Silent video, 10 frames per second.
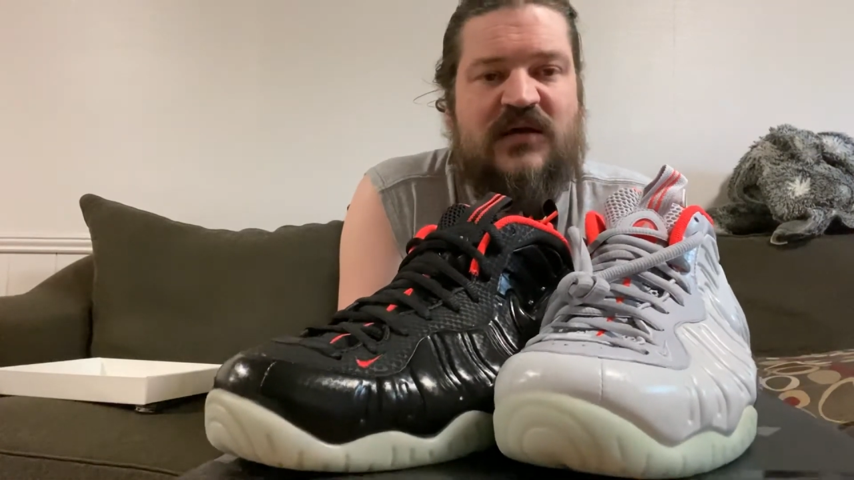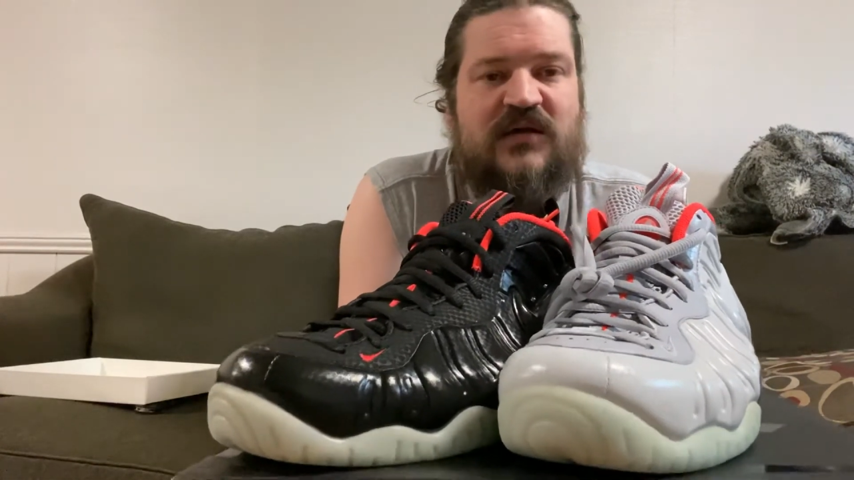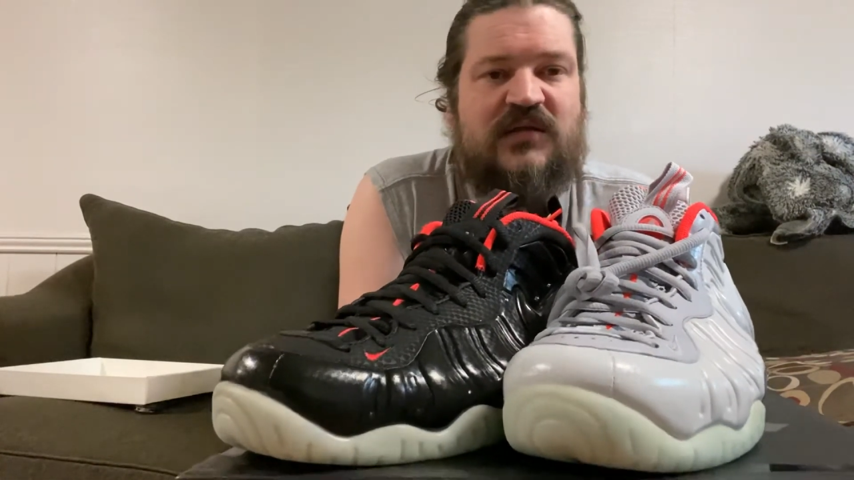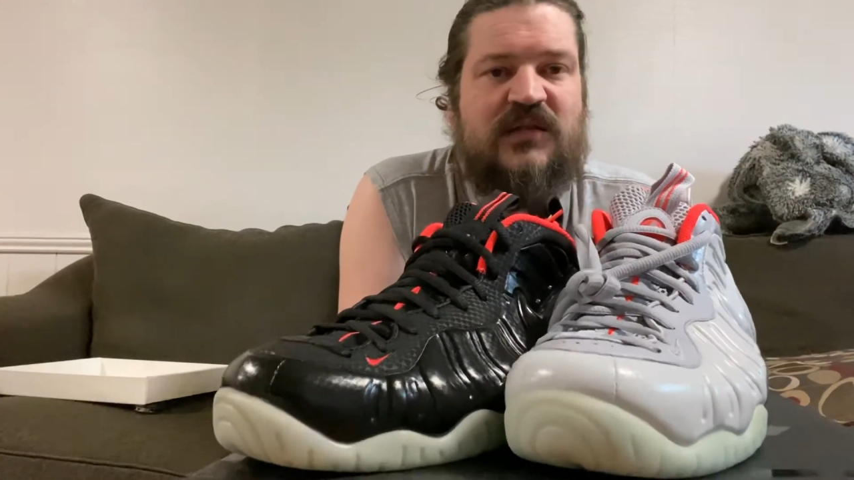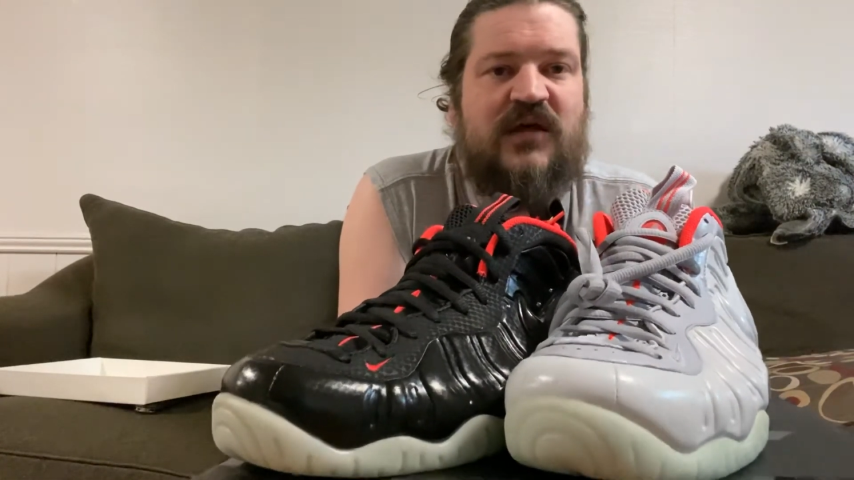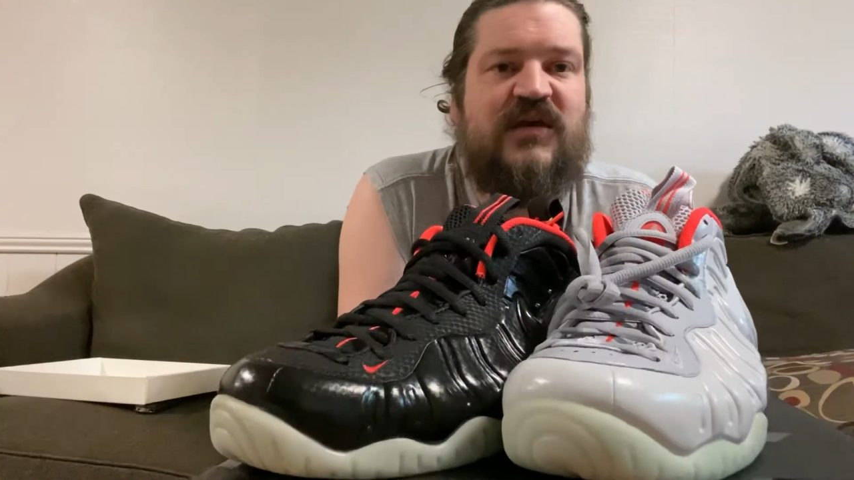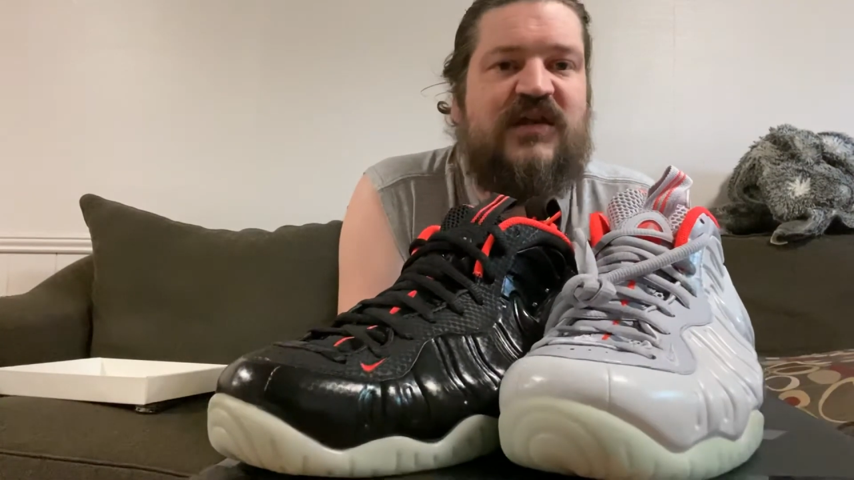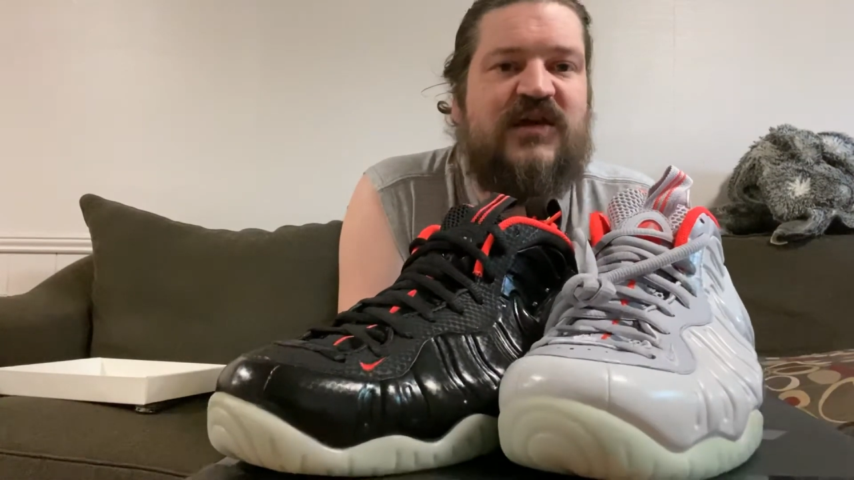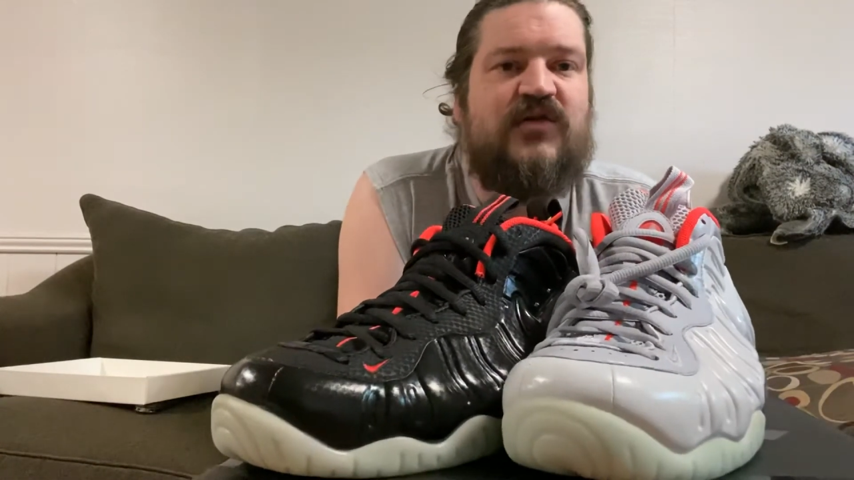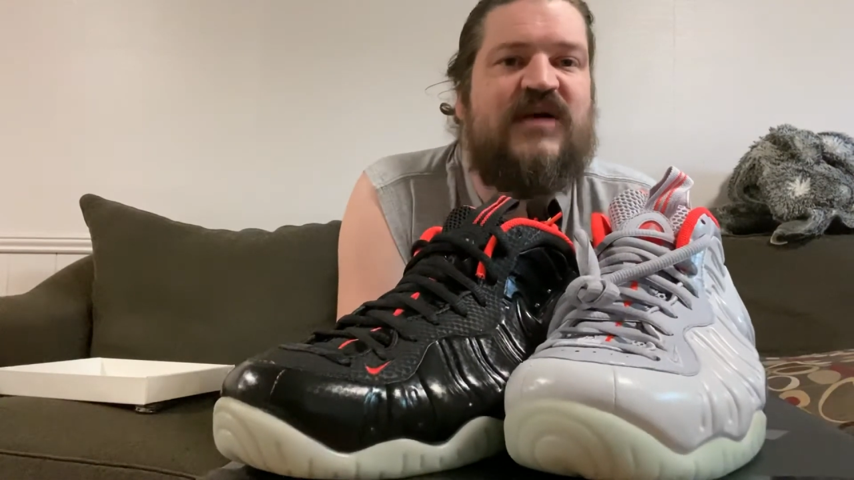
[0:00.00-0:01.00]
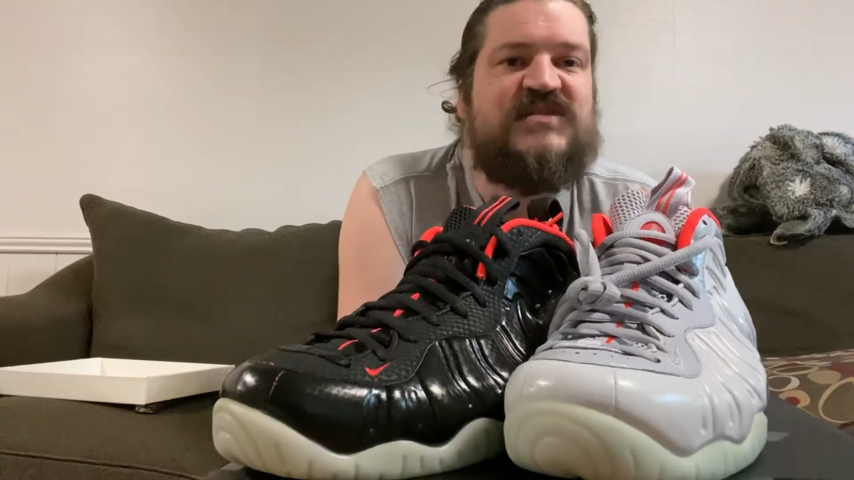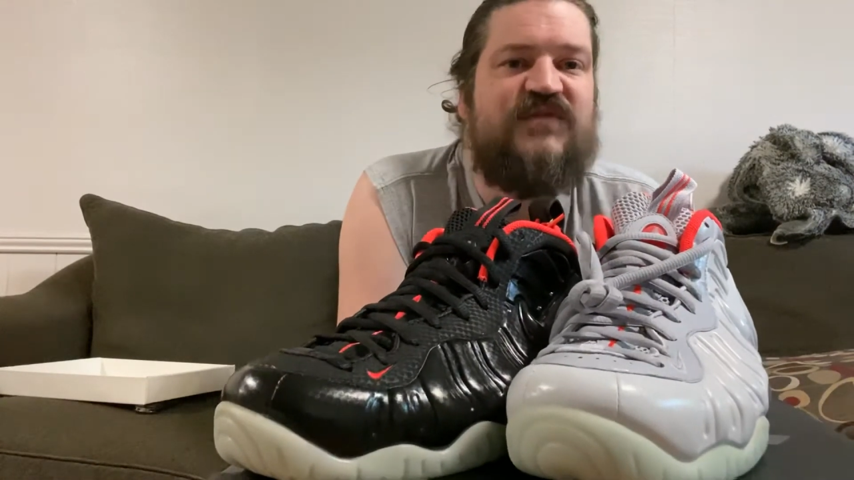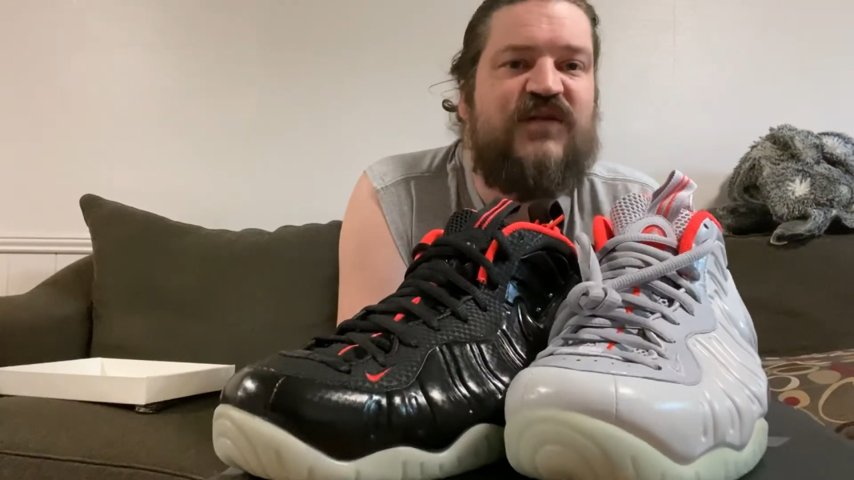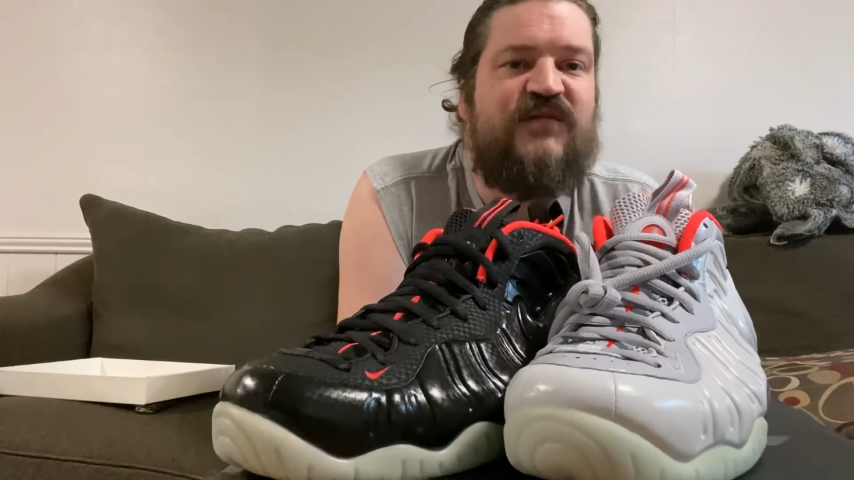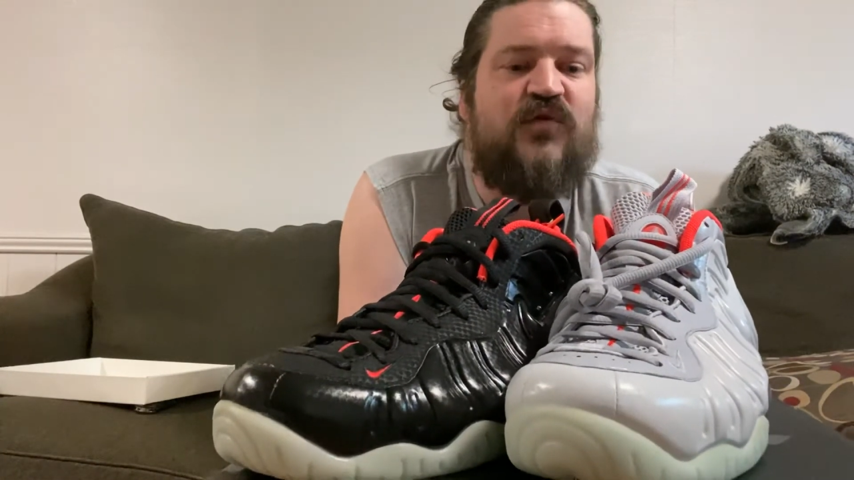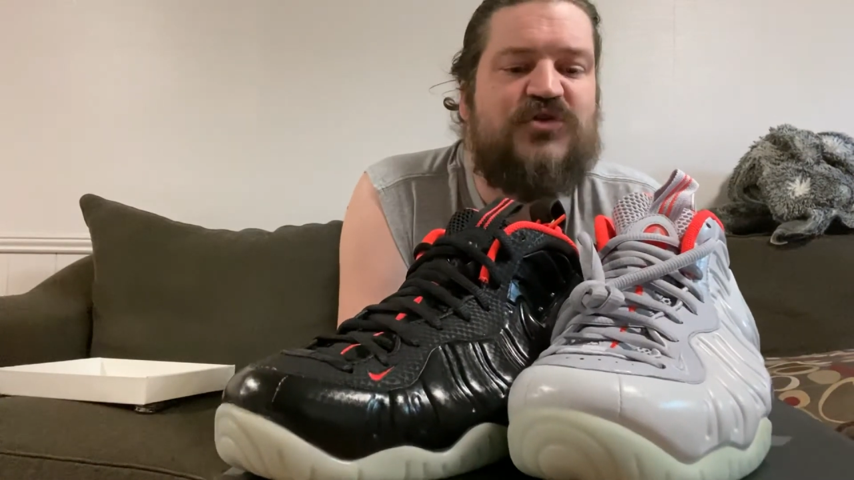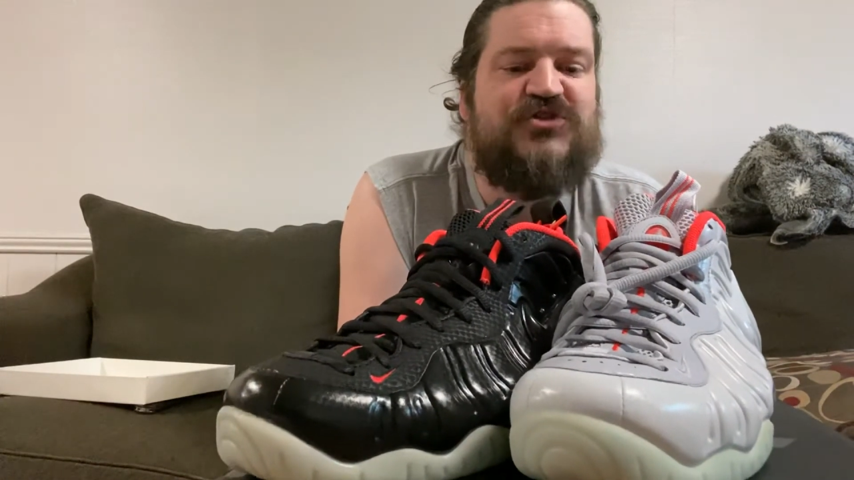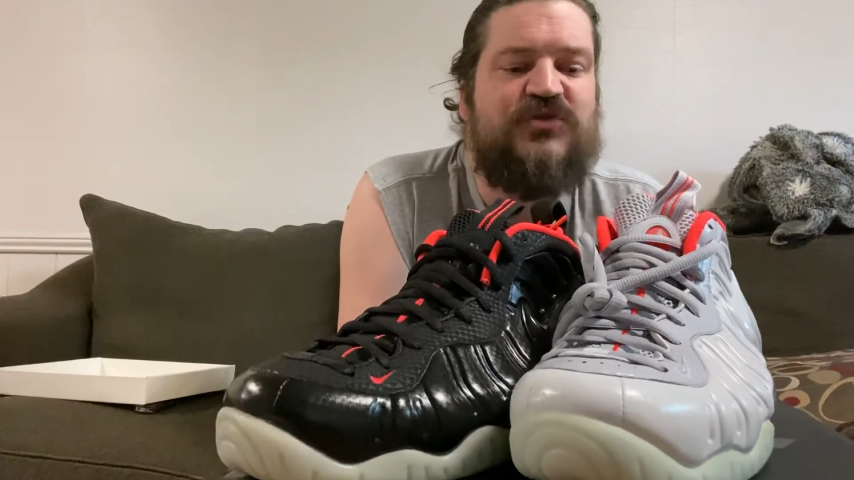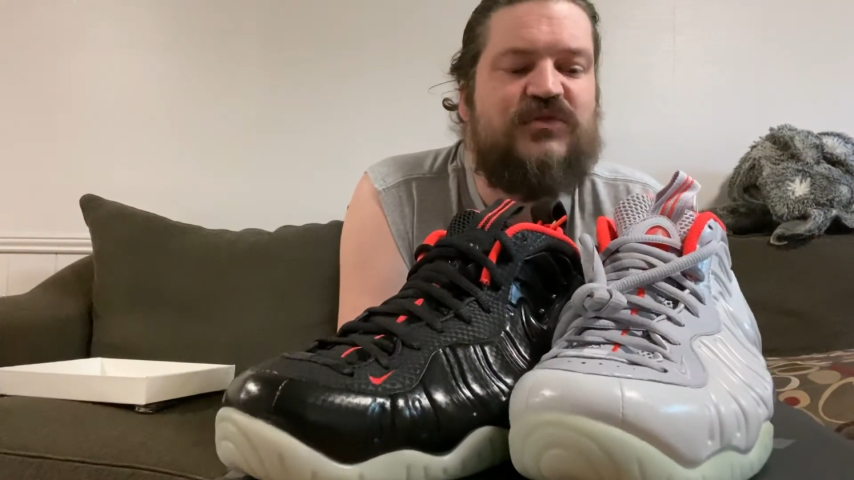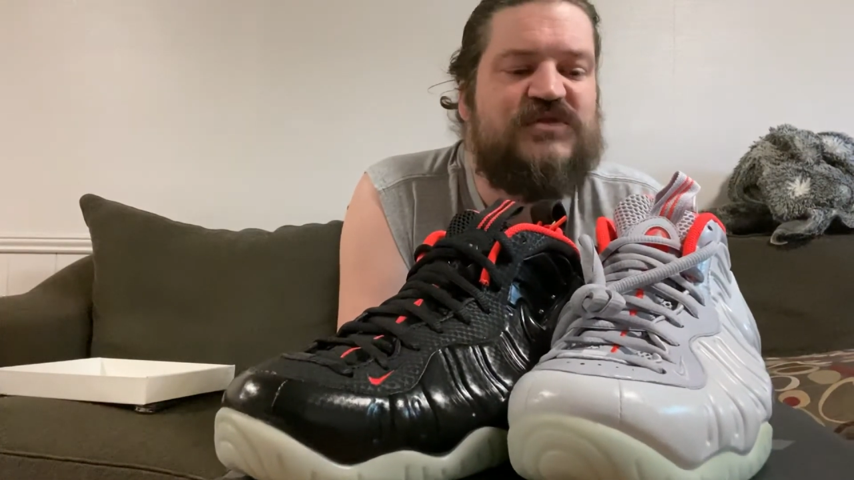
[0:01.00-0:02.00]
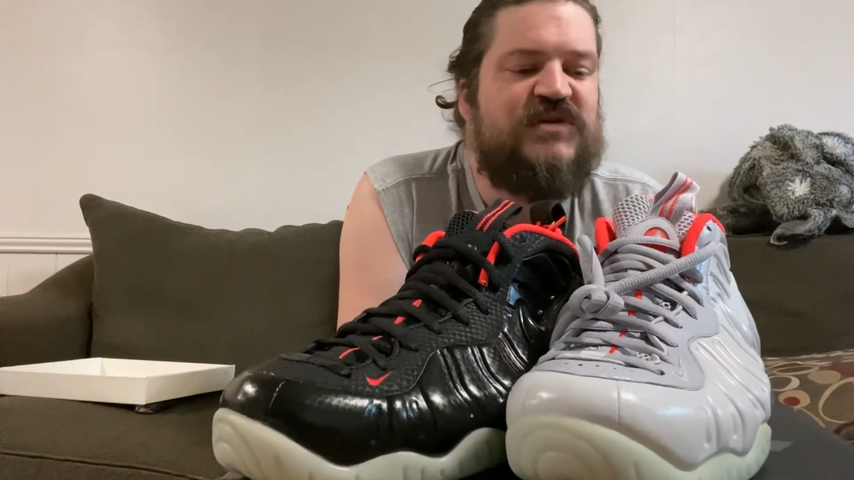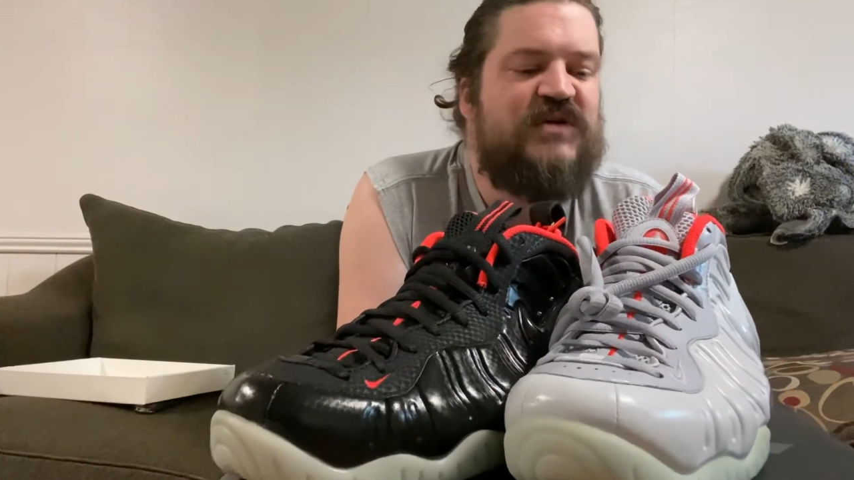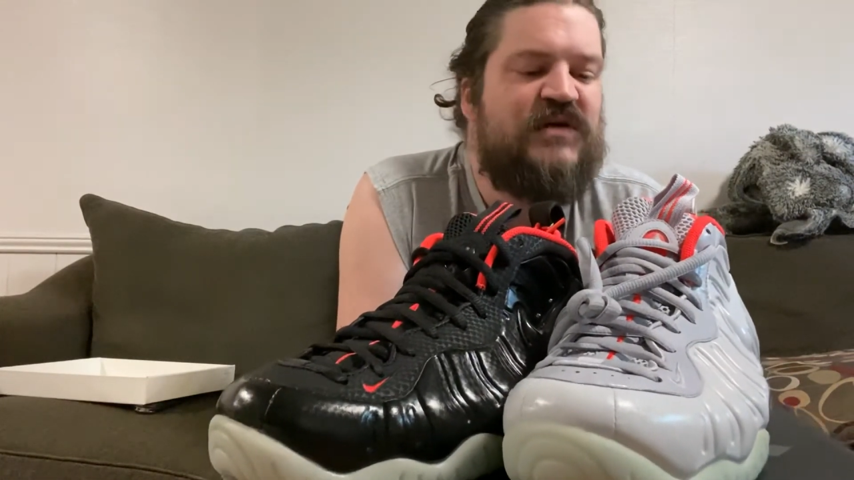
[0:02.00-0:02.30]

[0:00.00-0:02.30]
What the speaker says: looking aggressively for shoes.